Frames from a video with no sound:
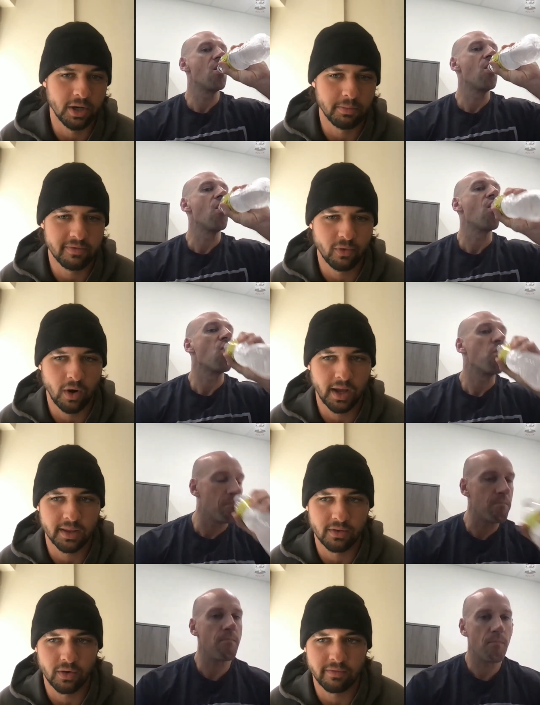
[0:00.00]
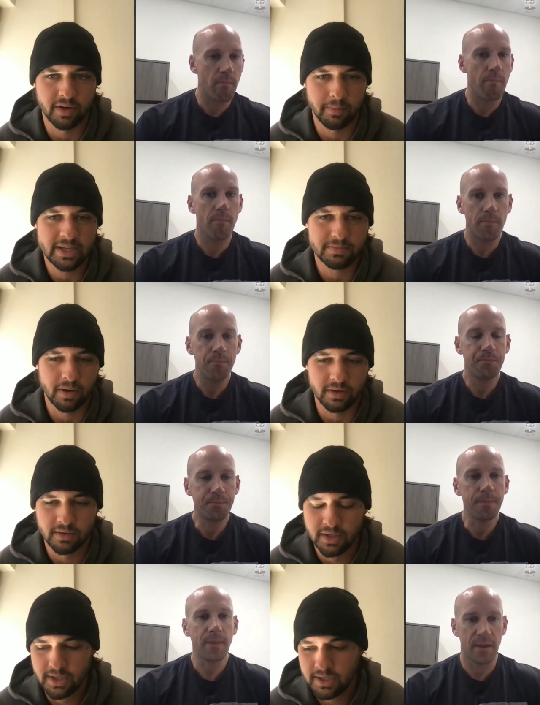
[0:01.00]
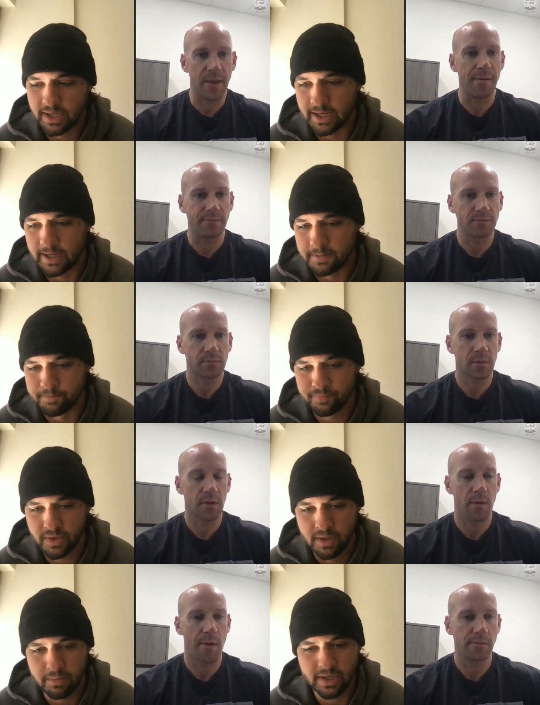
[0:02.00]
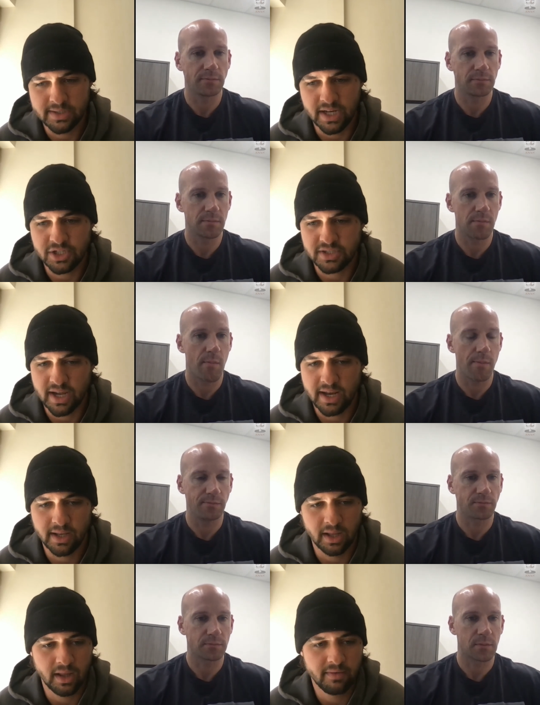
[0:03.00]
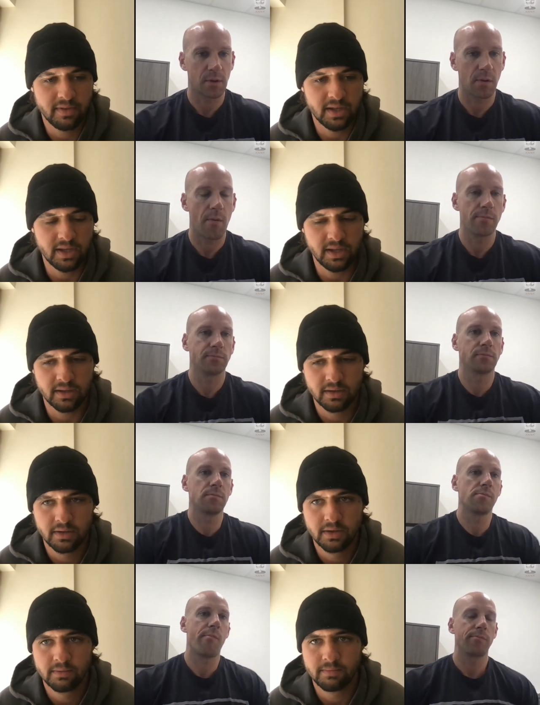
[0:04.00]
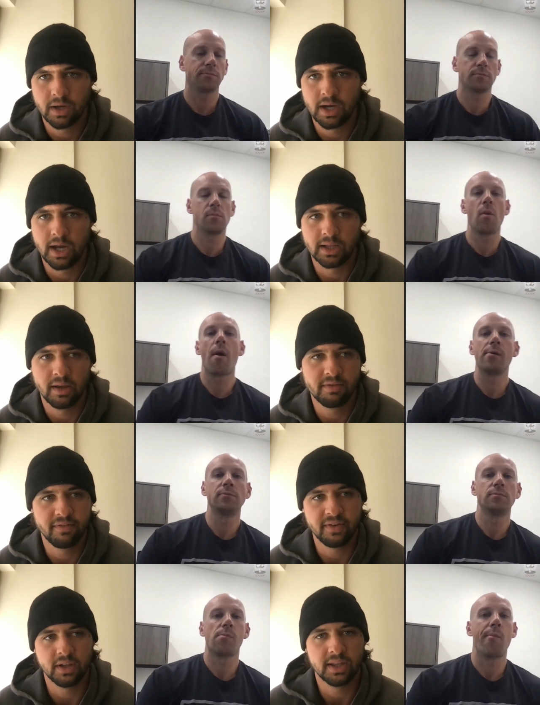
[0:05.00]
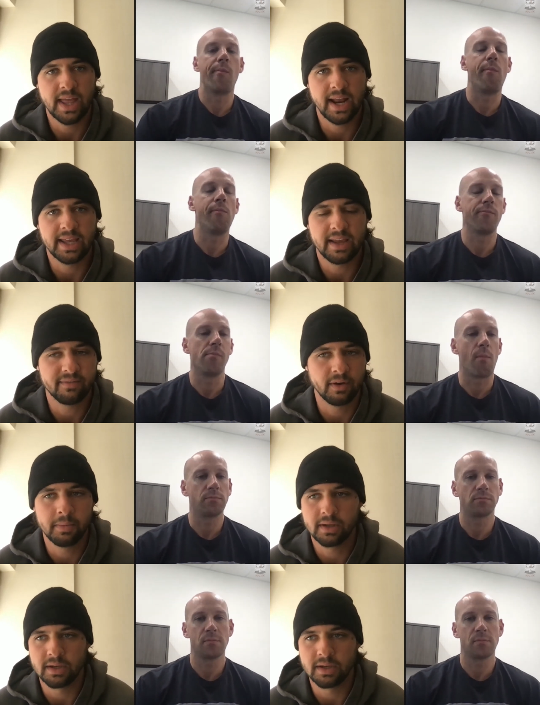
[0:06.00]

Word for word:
Speaker 1: You know, before I can throw even a baseball." Yeah. Um, because I just I, I love the uh, I love the feeling that I get from it.